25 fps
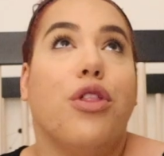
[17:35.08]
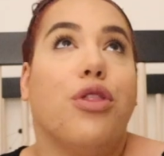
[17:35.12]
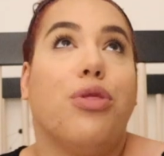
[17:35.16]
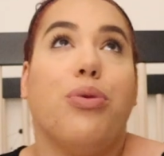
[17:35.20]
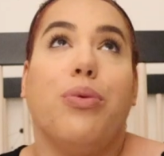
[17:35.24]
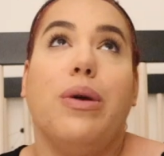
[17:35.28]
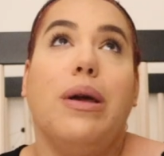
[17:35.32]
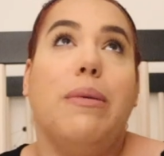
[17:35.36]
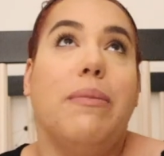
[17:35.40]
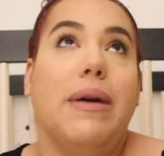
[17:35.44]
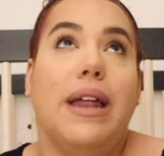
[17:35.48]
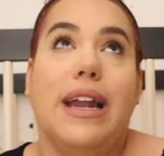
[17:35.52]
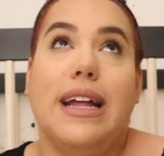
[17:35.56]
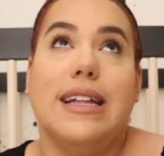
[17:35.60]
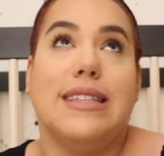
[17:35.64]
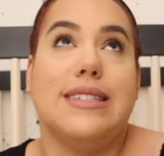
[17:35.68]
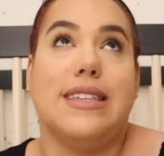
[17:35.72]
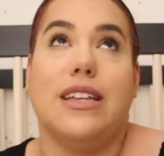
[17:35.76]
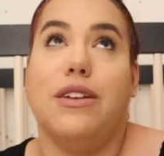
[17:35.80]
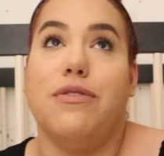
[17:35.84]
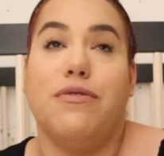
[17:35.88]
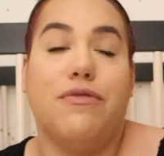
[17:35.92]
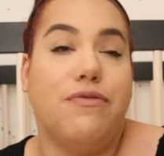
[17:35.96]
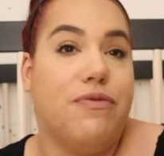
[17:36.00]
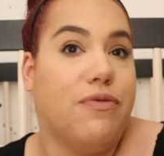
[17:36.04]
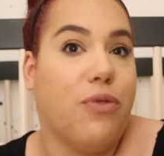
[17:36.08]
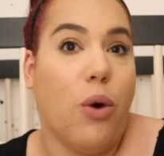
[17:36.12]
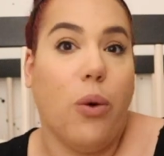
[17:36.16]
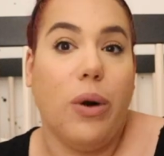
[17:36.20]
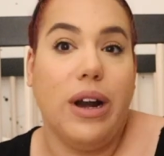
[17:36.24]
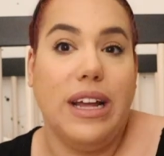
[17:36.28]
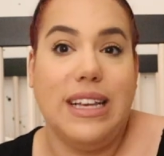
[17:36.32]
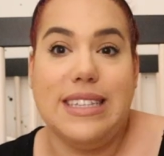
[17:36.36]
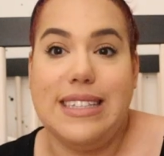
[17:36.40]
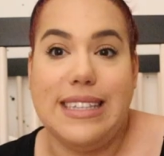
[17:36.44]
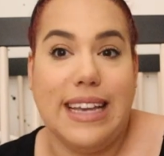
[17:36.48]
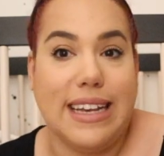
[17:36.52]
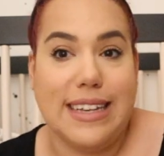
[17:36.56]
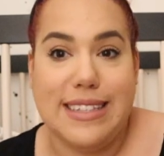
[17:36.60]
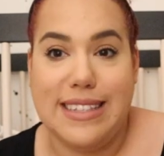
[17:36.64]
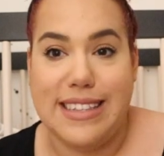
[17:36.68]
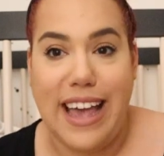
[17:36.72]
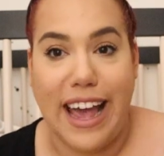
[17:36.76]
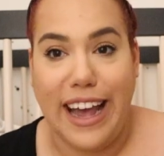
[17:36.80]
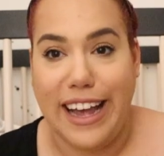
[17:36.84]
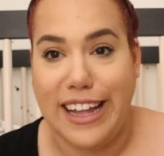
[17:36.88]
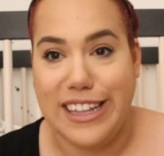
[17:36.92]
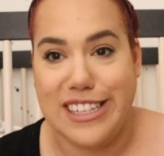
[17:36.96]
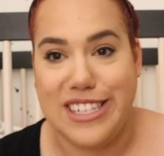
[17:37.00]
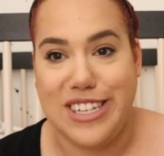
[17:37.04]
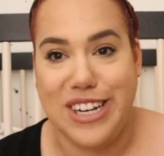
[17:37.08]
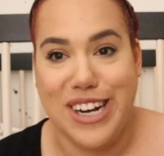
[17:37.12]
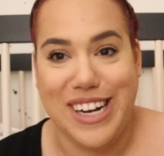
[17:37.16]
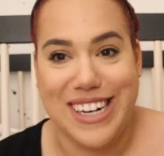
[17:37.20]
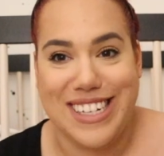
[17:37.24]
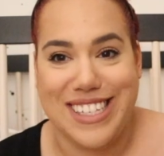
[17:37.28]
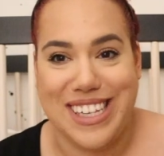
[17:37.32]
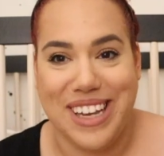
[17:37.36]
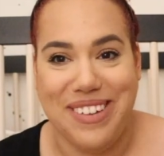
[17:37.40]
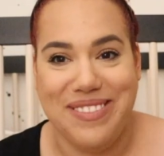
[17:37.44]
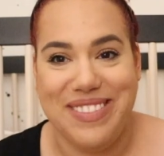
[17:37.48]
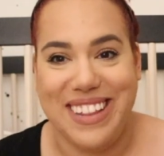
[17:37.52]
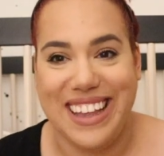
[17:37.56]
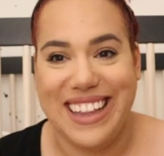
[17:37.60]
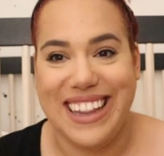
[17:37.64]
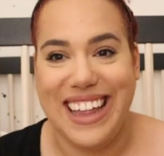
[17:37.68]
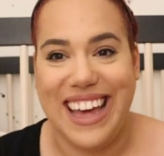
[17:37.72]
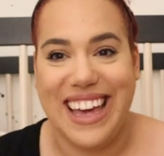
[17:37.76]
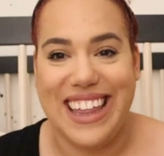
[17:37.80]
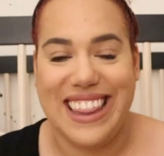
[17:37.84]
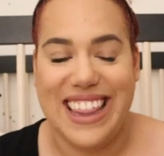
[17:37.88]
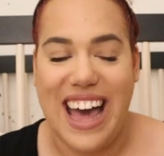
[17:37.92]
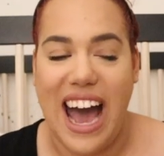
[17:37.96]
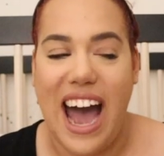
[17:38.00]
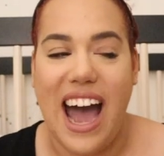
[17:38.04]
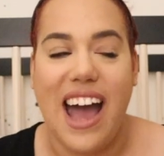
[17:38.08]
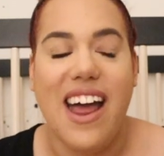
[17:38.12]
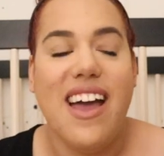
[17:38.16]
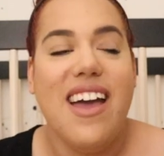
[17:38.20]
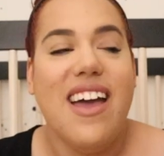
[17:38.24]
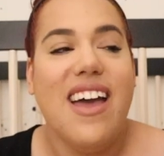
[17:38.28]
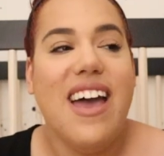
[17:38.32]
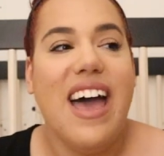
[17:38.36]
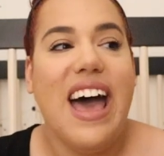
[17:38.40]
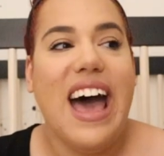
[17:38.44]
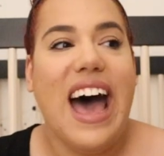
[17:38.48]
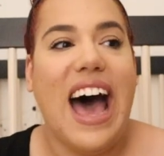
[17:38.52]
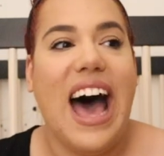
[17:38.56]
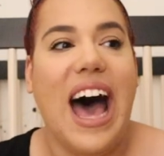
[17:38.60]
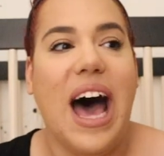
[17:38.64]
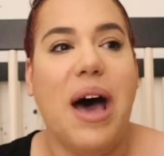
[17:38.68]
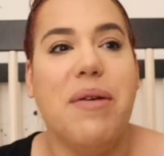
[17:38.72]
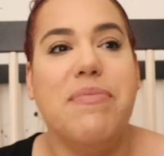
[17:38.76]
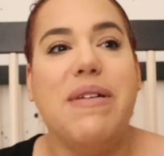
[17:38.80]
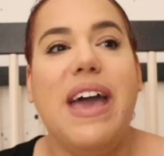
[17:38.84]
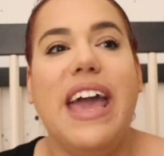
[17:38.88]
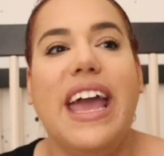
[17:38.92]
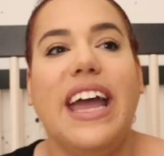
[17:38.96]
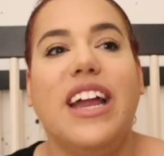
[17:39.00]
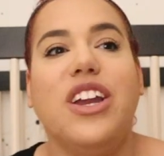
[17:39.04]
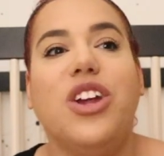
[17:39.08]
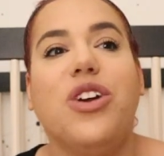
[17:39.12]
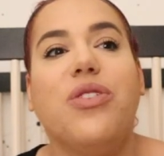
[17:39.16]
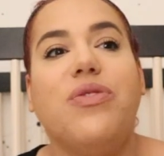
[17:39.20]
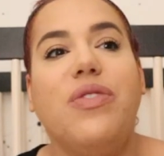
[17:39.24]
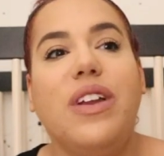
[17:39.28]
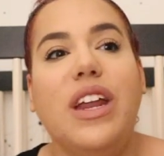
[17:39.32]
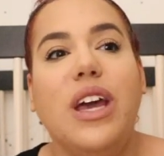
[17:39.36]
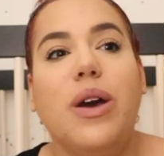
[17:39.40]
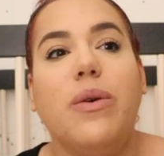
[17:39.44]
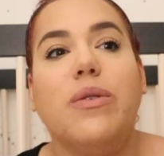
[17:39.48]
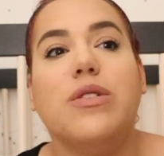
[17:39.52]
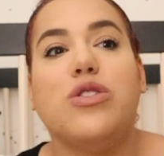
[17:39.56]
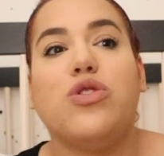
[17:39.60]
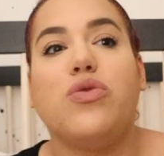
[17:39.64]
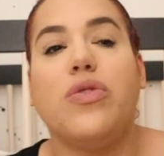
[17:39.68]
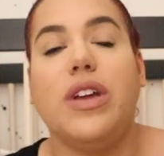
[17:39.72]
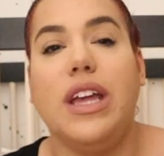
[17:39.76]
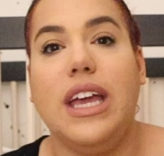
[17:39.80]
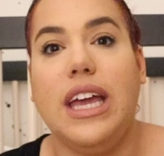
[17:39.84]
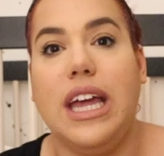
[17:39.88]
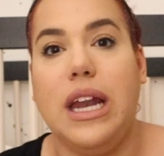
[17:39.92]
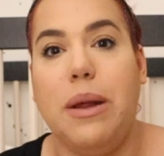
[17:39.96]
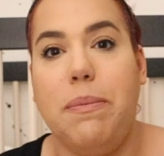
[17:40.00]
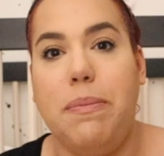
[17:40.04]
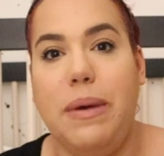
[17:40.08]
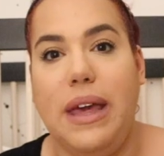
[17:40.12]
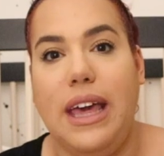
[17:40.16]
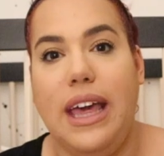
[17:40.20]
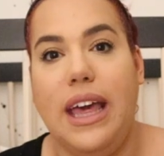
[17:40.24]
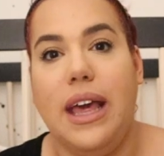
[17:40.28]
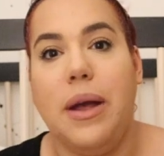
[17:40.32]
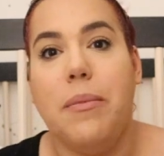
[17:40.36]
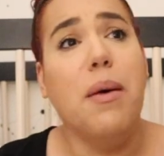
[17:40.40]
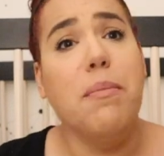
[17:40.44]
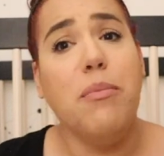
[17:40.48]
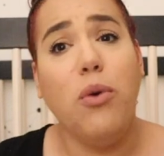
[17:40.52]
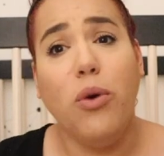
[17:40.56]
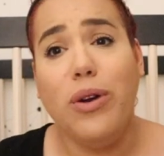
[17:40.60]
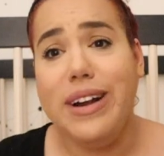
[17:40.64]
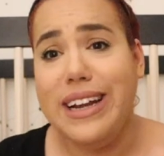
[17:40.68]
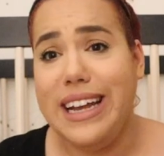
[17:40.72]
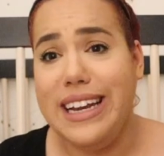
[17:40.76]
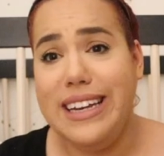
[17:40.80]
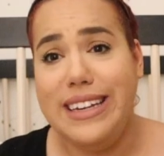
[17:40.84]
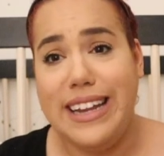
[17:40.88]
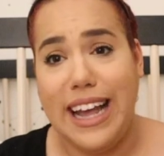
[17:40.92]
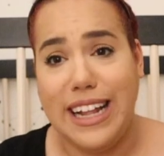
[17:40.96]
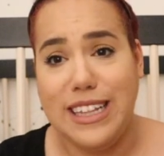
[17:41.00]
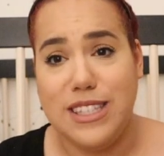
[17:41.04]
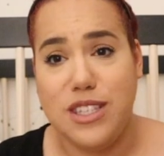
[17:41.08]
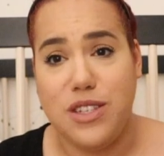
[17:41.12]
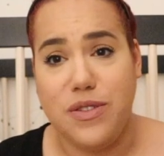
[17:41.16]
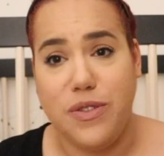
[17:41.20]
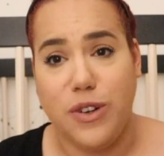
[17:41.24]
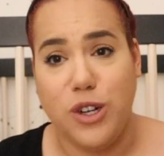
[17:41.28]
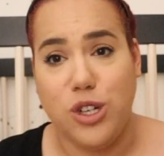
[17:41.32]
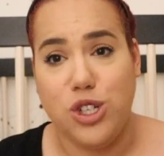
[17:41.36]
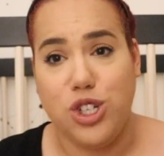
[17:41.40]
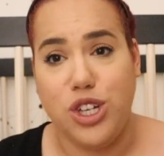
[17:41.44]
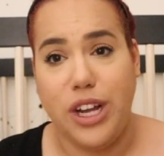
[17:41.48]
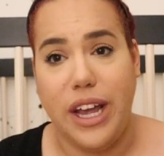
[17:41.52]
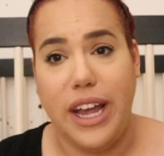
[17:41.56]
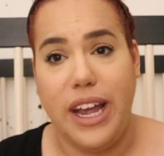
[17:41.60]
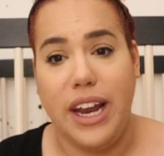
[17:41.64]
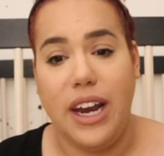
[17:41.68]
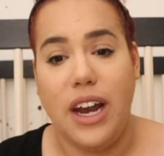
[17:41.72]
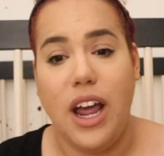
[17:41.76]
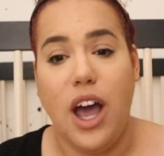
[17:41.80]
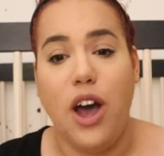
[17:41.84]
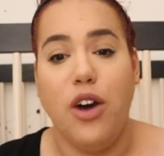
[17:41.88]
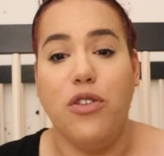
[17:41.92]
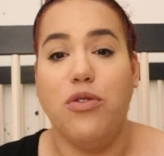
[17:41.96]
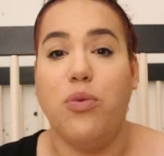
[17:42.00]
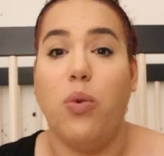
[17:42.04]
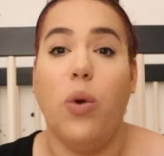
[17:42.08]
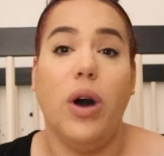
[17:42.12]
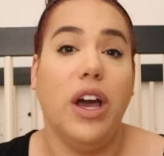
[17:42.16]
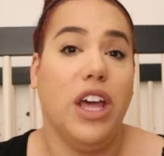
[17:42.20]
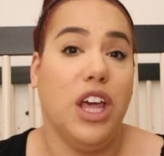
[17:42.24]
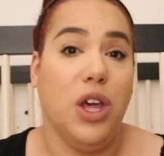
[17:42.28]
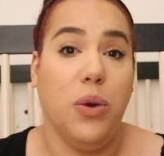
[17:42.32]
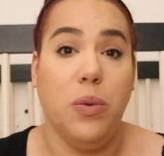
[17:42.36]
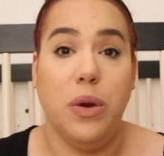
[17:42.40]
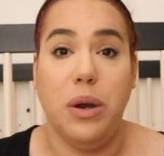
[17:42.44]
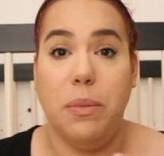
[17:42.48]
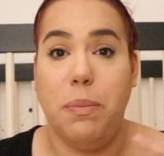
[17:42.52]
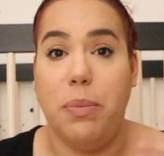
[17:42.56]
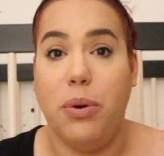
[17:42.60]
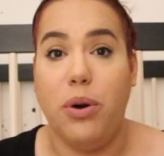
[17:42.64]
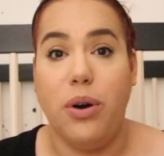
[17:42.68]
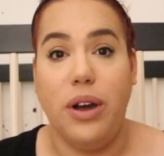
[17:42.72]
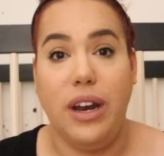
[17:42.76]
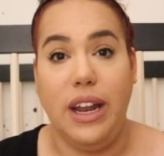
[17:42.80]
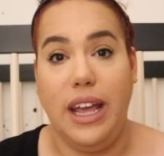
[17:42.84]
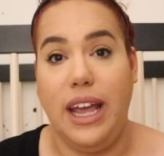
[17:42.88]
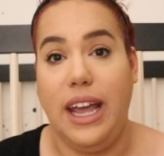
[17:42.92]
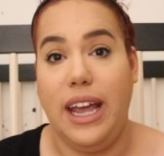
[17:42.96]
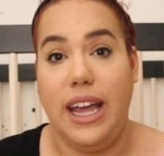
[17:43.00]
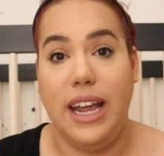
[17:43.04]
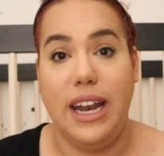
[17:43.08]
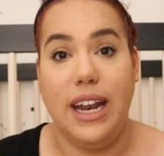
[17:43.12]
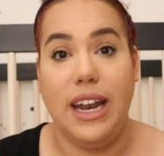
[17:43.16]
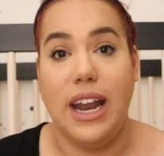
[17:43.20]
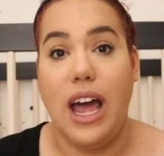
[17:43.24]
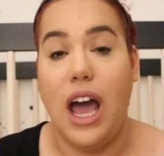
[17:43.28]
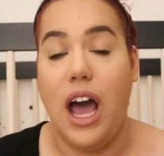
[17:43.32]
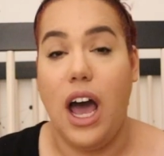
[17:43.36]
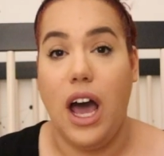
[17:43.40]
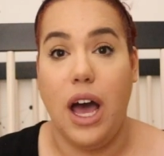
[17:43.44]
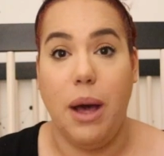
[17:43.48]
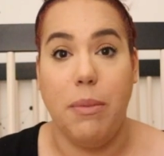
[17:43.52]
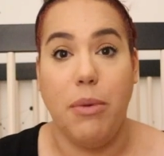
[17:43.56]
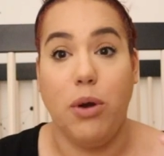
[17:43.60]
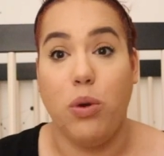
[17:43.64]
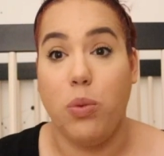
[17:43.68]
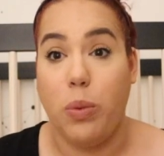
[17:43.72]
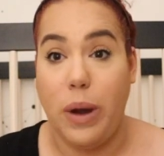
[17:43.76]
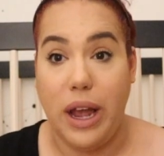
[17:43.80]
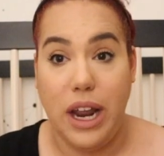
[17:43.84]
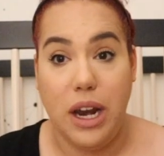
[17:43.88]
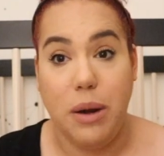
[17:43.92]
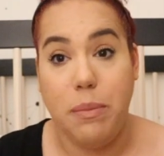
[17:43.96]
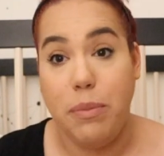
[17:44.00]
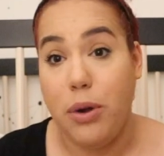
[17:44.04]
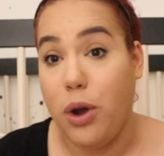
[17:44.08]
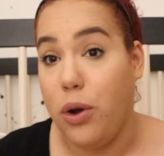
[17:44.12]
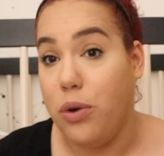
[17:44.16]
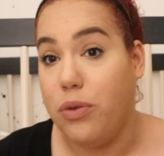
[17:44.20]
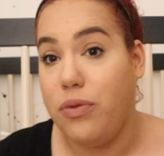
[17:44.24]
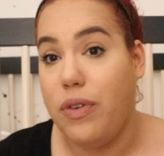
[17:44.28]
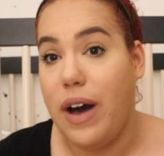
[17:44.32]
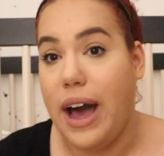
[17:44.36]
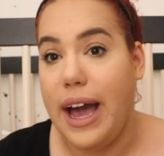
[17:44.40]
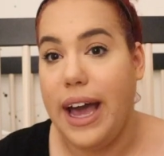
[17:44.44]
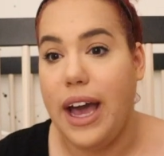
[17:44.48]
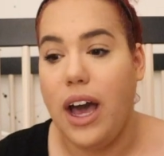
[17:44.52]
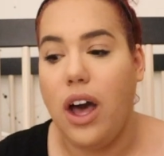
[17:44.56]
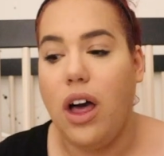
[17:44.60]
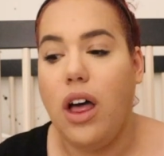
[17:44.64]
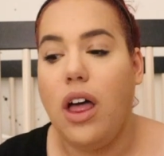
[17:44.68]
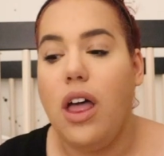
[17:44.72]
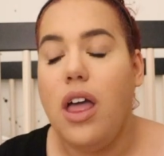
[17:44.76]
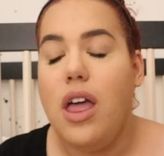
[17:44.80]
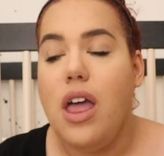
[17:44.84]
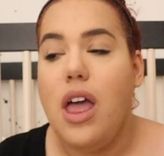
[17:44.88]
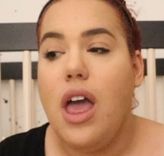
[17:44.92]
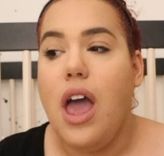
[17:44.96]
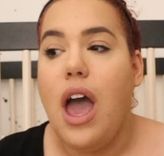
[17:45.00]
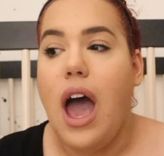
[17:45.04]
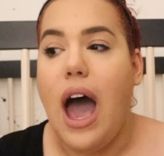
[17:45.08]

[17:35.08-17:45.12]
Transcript: 3 minutes and 46 seconds or something like that. And your video is really gonna be a more condensed version of what you would put in a written profile.